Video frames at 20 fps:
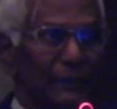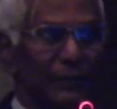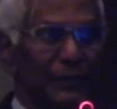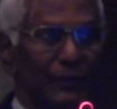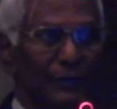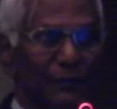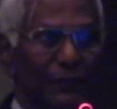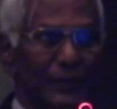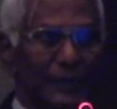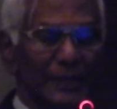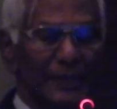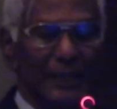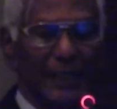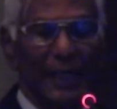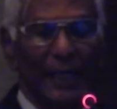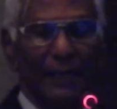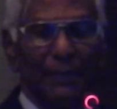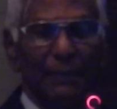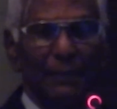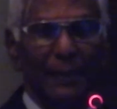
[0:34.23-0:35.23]
for the first
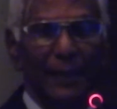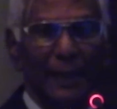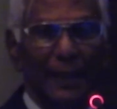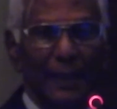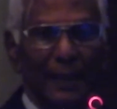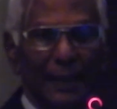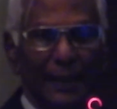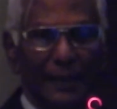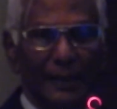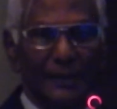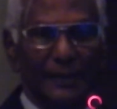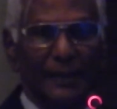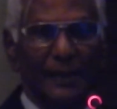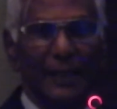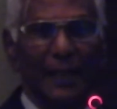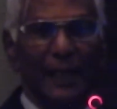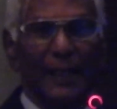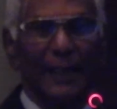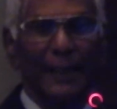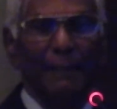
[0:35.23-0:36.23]
time in Sri
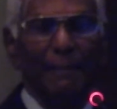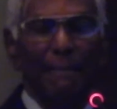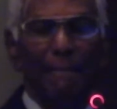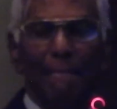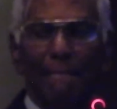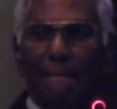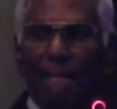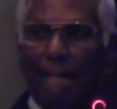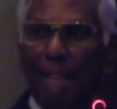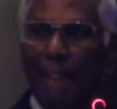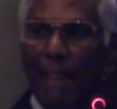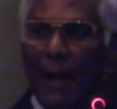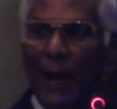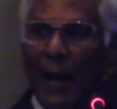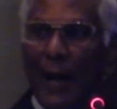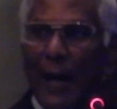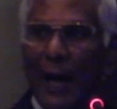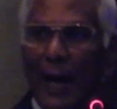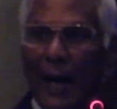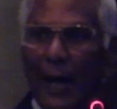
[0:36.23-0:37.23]
Lanka,
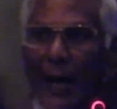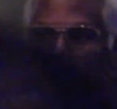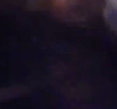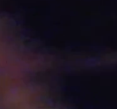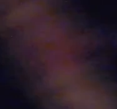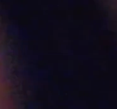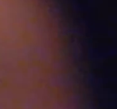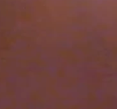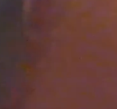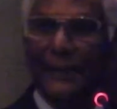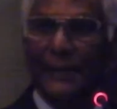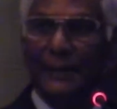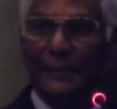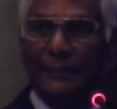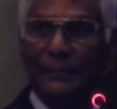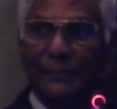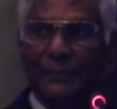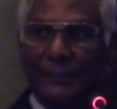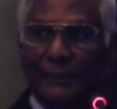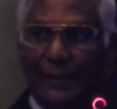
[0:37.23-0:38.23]
and
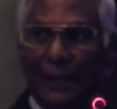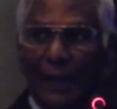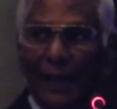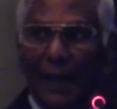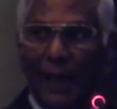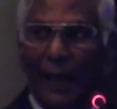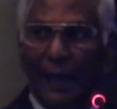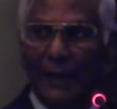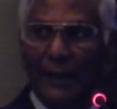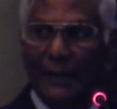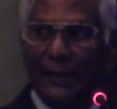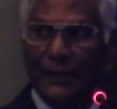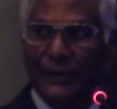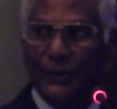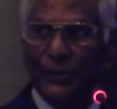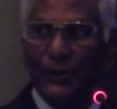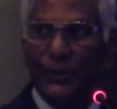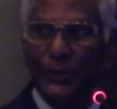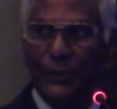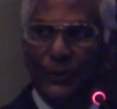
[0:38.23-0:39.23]
I can
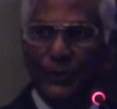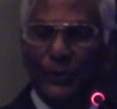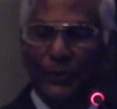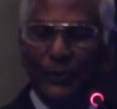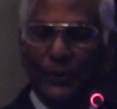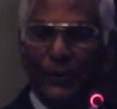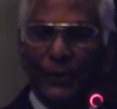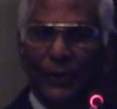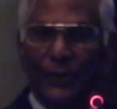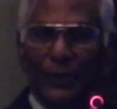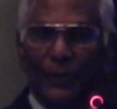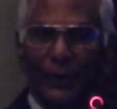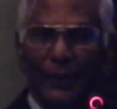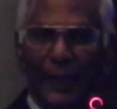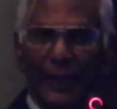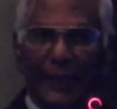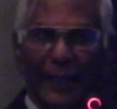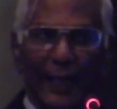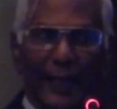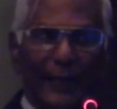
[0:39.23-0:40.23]
assure you
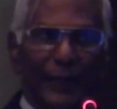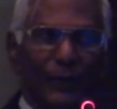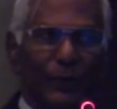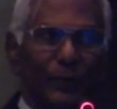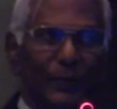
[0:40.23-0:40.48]
that had you